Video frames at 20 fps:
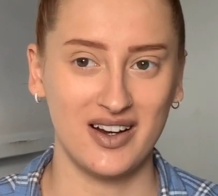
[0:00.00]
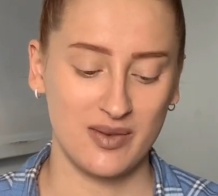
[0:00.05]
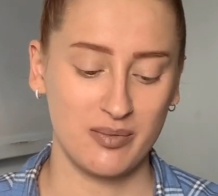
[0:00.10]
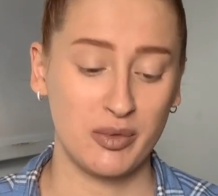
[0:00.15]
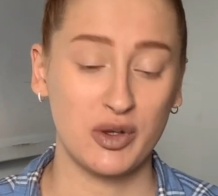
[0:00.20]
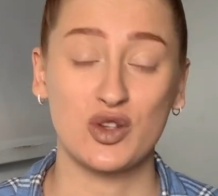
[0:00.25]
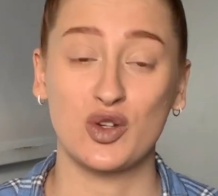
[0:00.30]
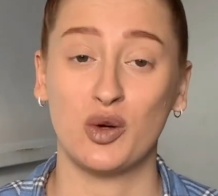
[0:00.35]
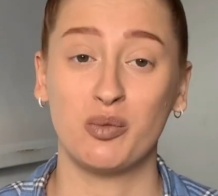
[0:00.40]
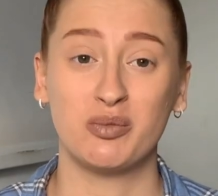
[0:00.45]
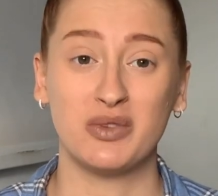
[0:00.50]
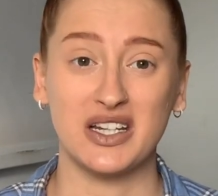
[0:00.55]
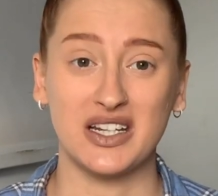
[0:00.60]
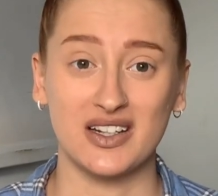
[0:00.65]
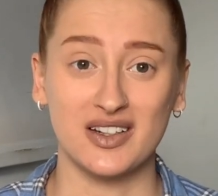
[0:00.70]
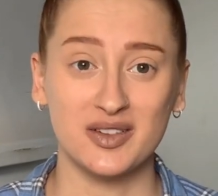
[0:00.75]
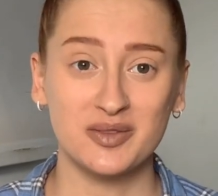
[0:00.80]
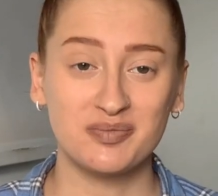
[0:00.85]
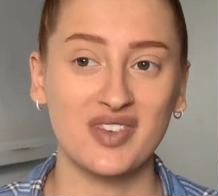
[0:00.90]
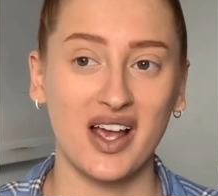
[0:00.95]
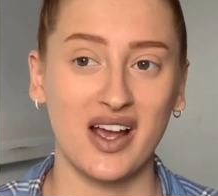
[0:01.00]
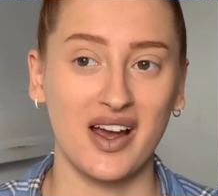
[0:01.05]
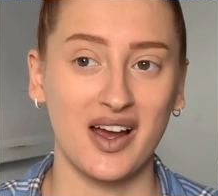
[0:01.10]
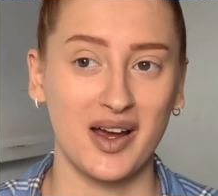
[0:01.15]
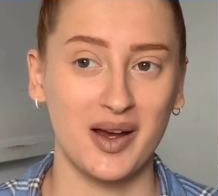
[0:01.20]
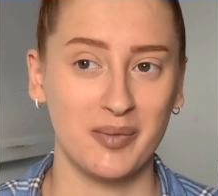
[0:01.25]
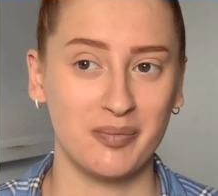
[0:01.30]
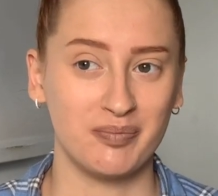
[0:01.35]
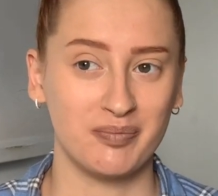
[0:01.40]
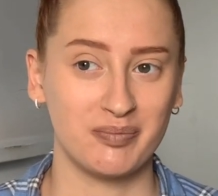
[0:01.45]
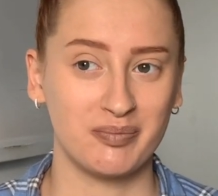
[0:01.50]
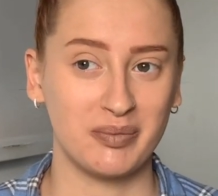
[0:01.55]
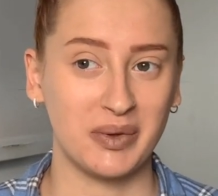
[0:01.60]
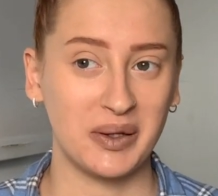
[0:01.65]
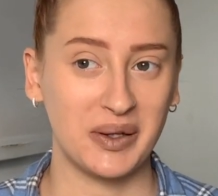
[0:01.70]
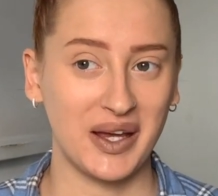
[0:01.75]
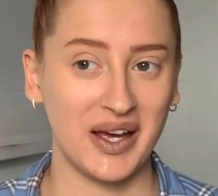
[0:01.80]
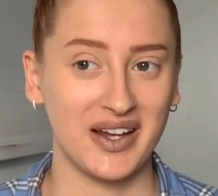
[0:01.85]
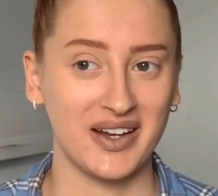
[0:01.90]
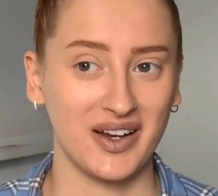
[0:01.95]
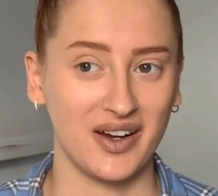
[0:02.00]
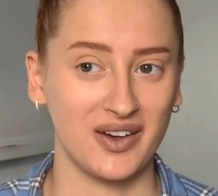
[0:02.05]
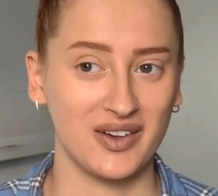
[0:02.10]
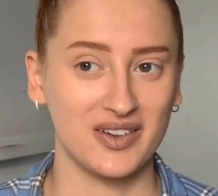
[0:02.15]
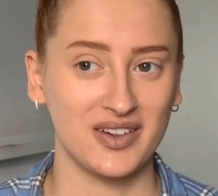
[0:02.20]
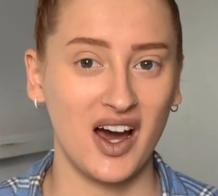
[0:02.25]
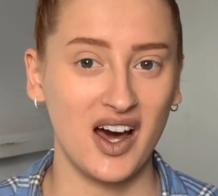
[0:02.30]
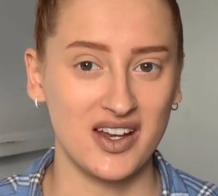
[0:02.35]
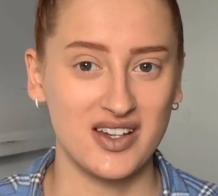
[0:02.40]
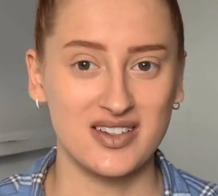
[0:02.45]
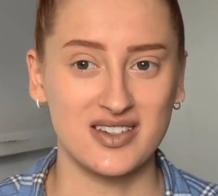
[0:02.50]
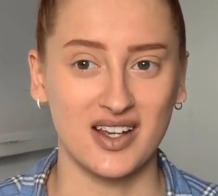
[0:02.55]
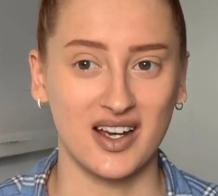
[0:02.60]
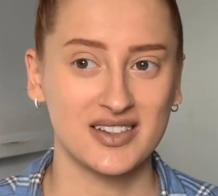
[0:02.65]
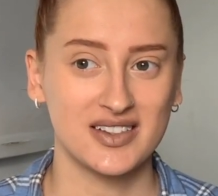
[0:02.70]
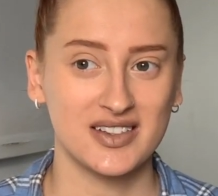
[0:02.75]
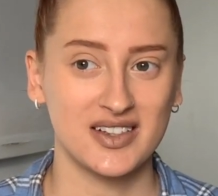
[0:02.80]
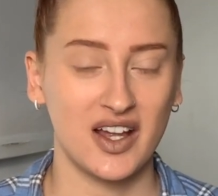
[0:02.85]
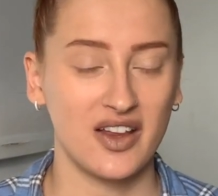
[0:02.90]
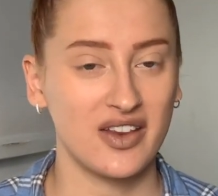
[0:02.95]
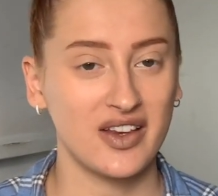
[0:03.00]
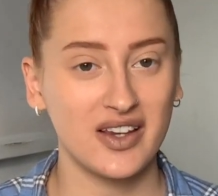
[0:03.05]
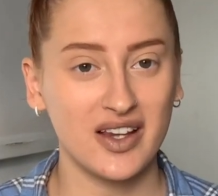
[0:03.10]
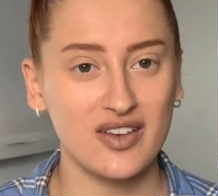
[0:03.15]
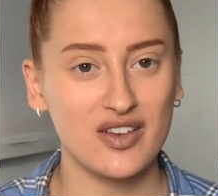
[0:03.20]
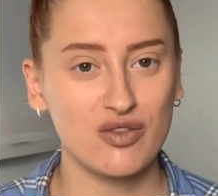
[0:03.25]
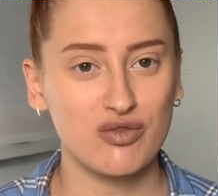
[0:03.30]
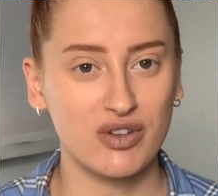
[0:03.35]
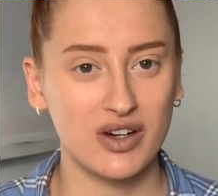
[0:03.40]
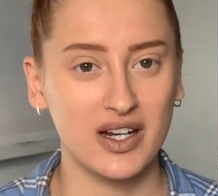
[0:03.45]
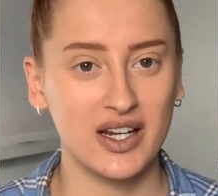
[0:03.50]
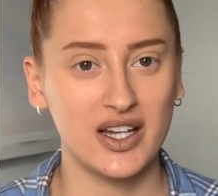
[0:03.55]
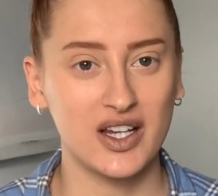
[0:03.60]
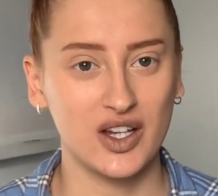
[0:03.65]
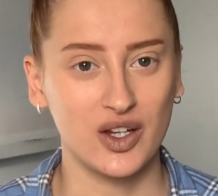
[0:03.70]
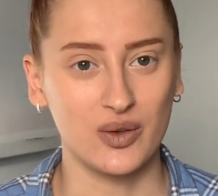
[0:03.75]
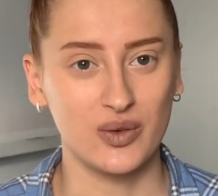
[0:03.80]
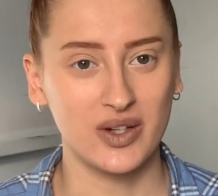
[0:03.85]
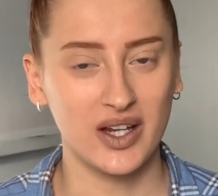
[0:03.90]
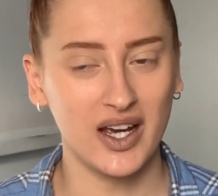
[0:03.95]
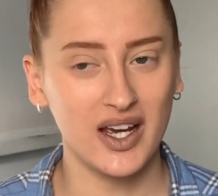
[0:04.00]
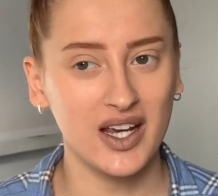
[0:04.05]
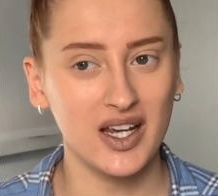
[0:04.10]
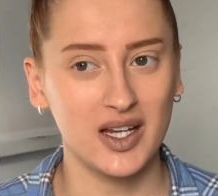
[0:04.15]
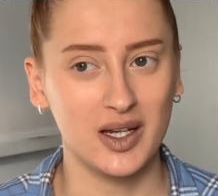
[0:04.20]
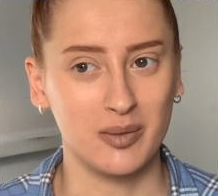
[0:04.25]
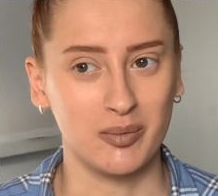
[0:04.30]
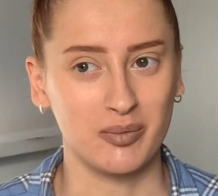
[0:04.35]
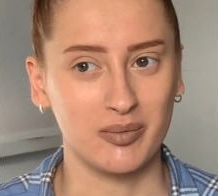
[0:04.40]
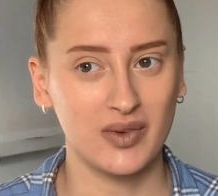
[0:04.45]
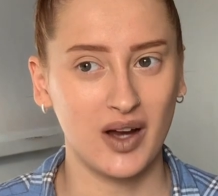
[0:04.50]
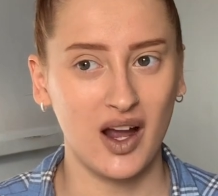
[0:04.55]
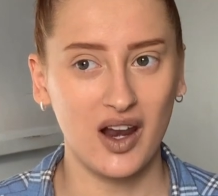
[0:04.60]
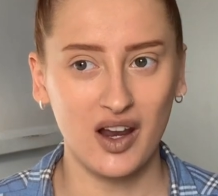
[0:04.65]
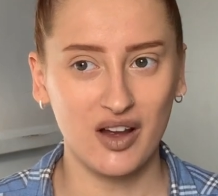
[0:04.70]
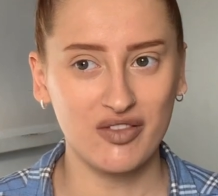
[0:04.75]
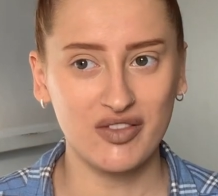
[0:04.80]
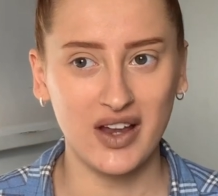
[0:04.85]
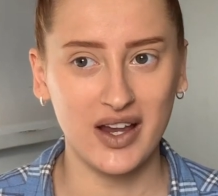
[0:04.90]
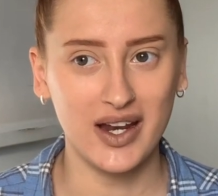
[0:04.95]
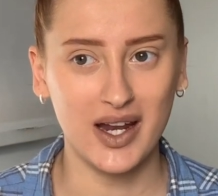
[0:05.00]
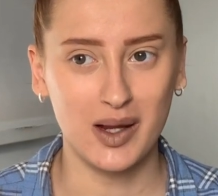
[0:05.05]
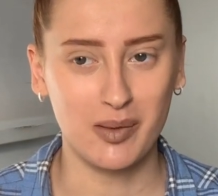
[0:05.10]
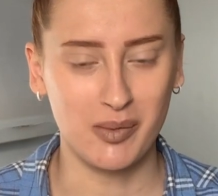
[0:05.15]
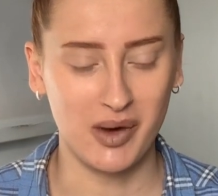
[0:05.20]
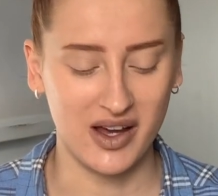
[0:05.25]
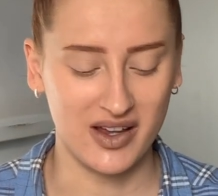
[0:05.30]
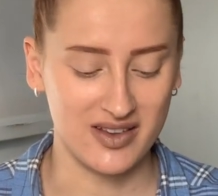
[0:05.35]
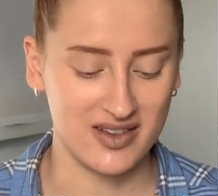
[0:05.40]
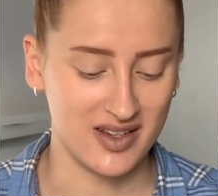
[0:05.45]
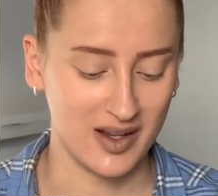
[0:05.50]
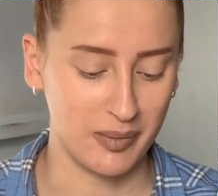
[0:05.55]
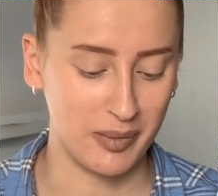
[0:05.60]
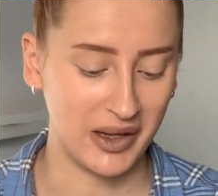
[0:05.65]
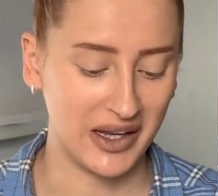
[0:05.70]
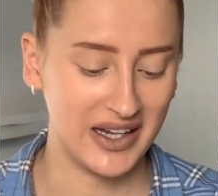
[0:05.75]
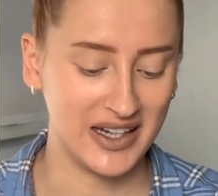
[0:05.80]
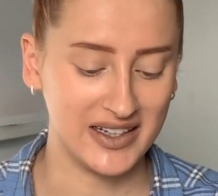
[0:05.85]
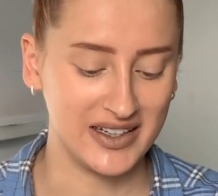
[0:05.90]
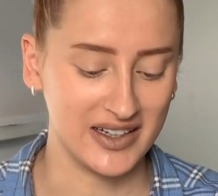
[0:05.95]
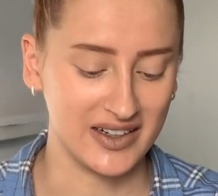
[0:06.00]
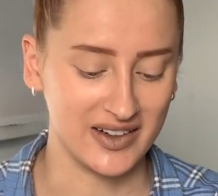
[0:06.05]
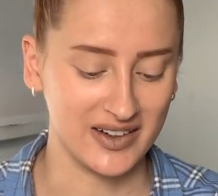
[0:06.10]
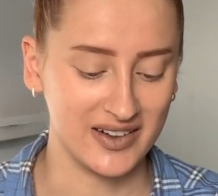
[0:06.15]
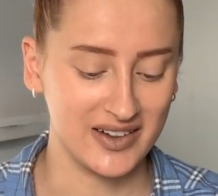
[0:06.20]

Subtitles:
but Tom didn't. But yeah, no, Hunter. I think that's a really cute name. I love that name Hunter, but he didn't.